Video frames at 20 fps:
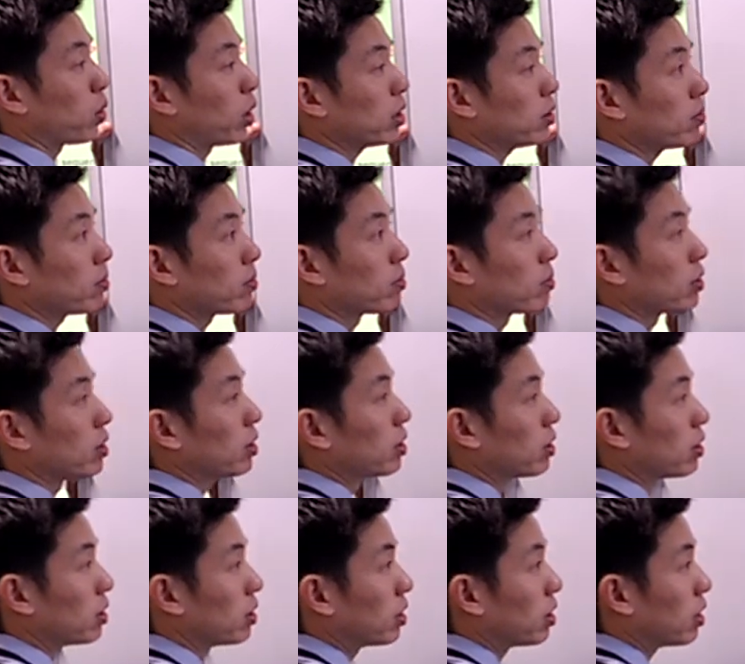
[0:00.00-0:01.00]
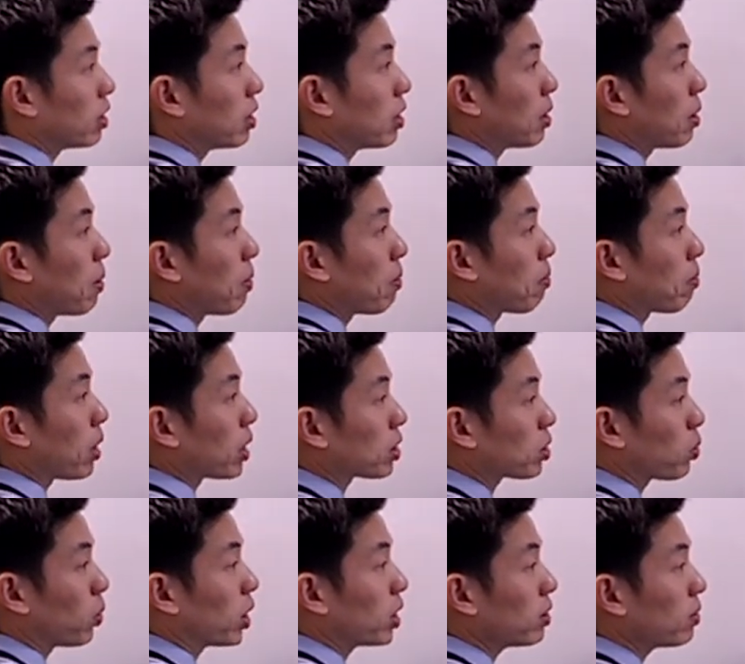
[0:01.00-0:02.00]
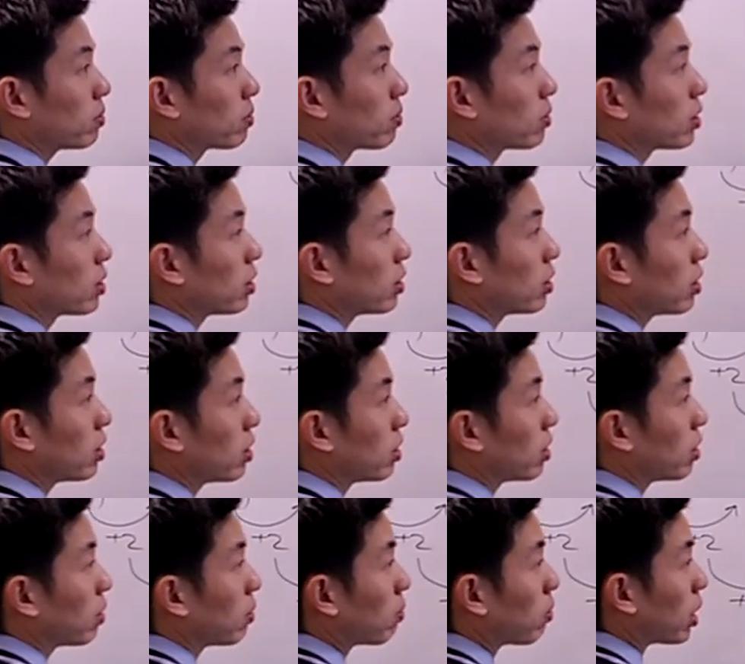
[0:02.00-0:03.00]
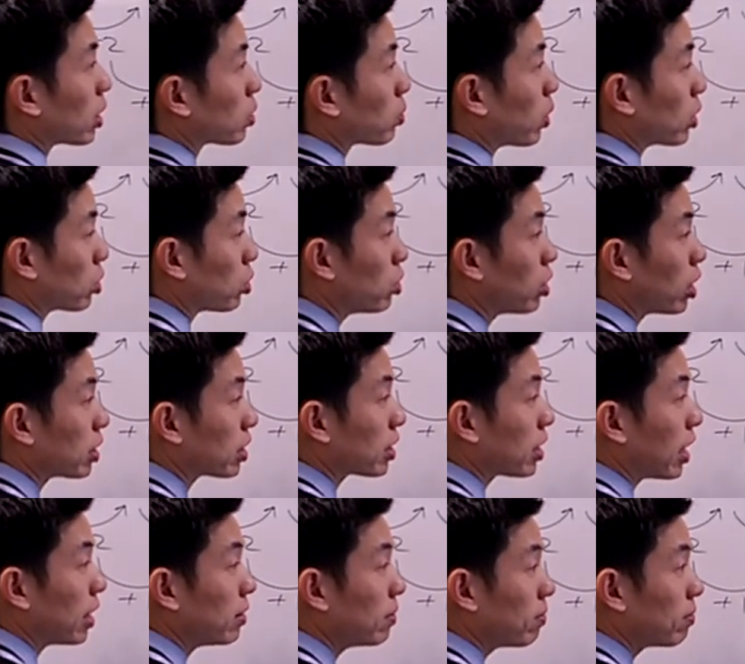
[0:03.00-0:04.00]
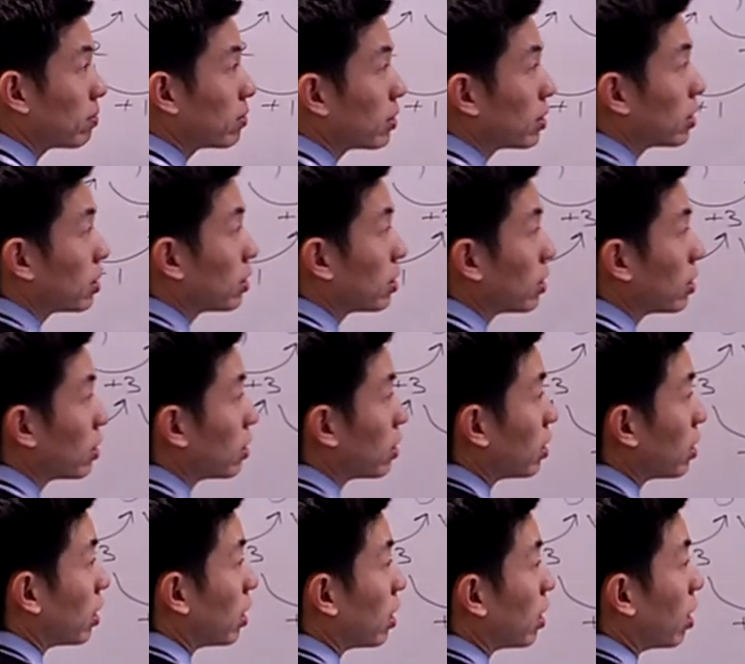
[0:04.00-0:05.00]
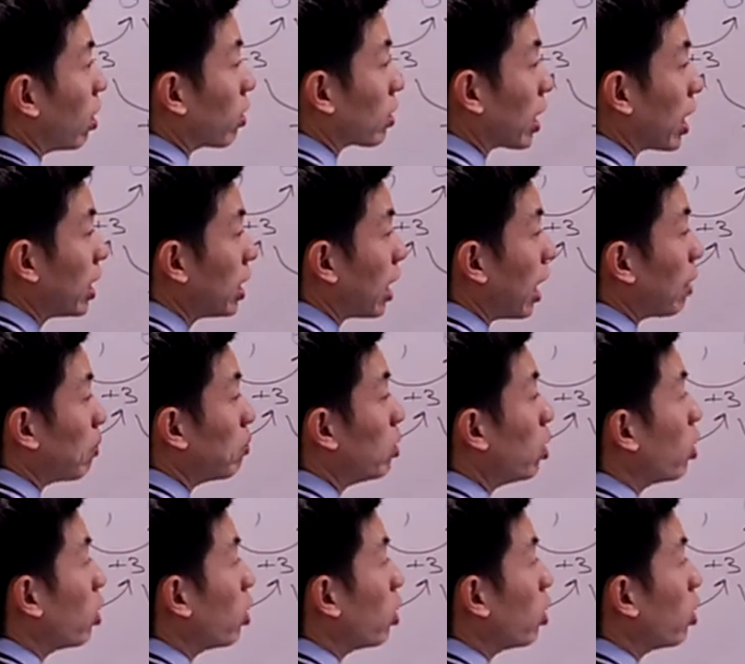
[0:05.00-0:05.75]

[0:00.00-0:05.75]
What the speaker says: 1, plus 1, plus 1. Do you understand? Okay, I'm